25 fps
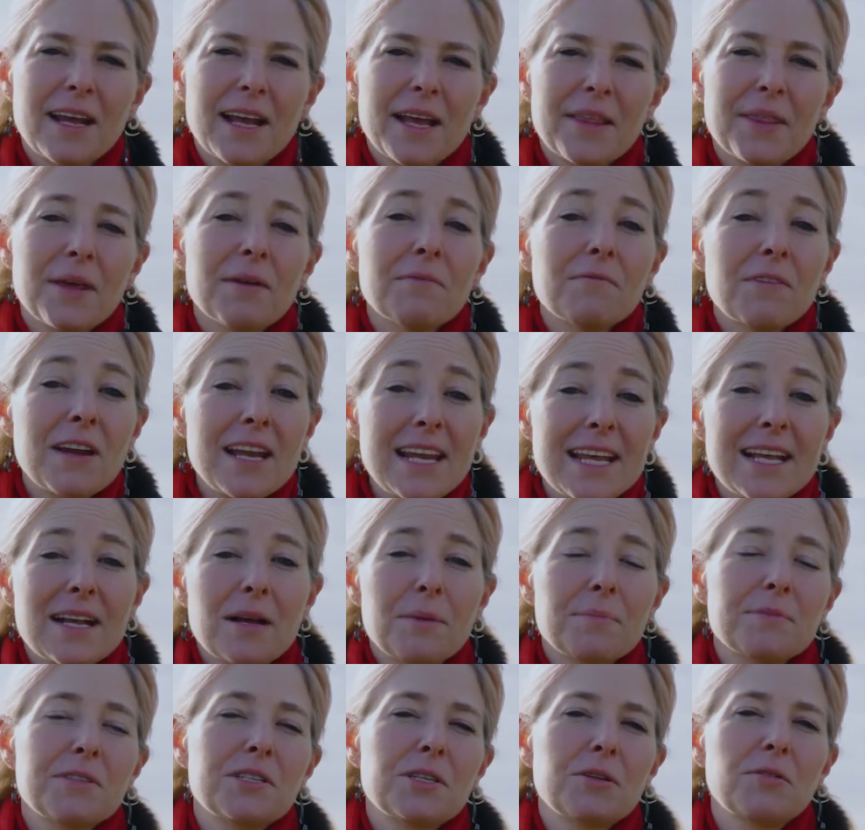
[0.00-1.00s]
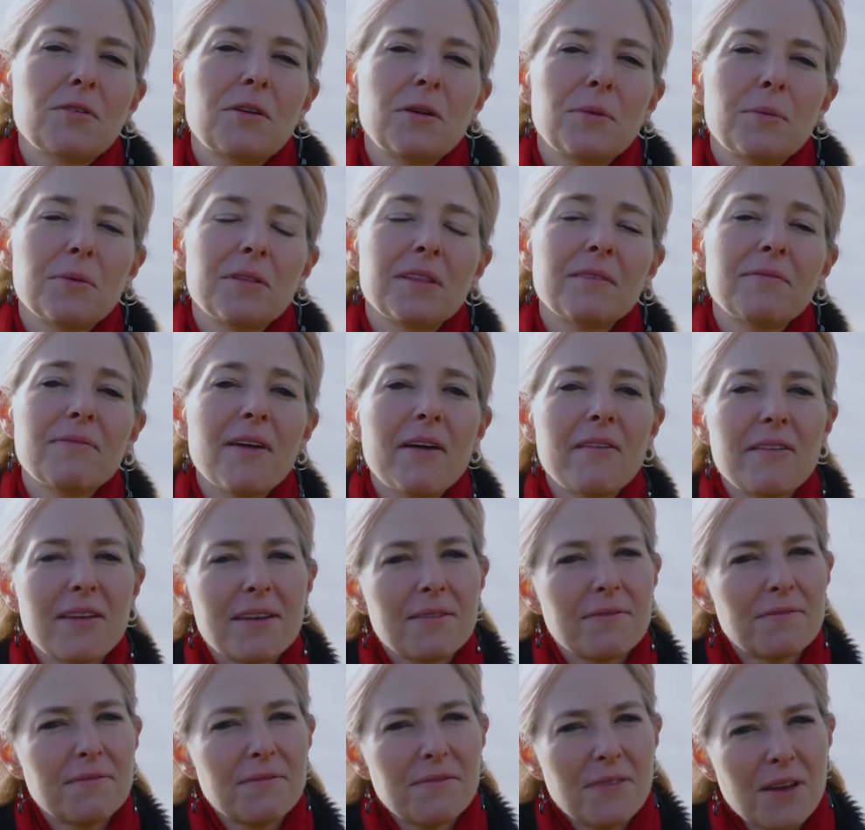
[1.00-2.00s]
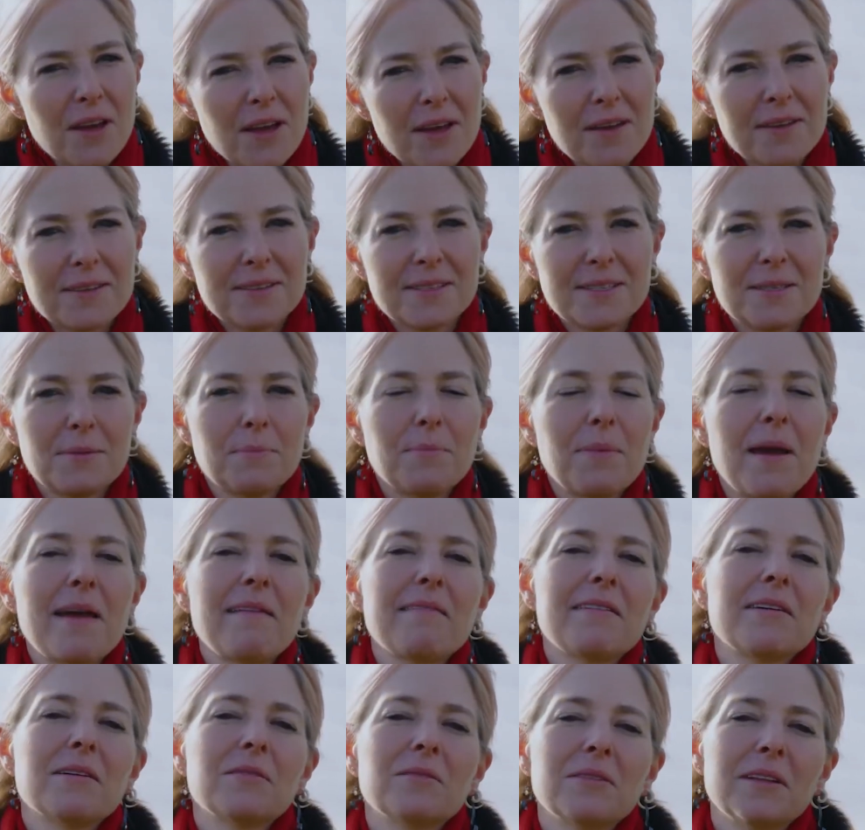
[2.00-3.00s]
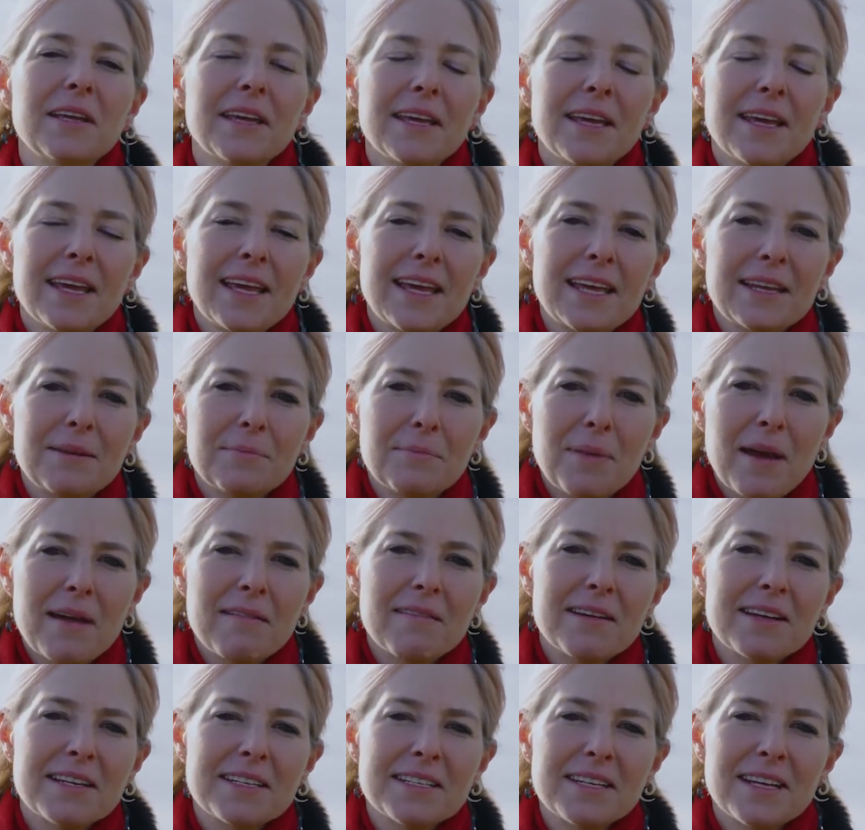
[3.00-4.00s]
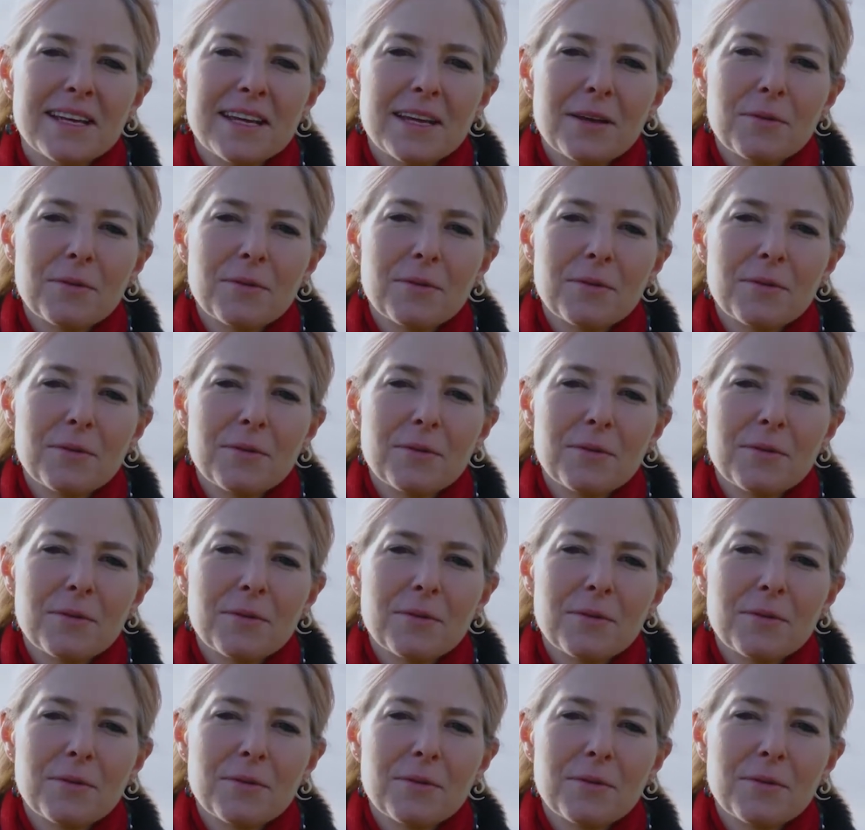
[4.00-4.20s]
And that really comes through with the very first burial in Buried,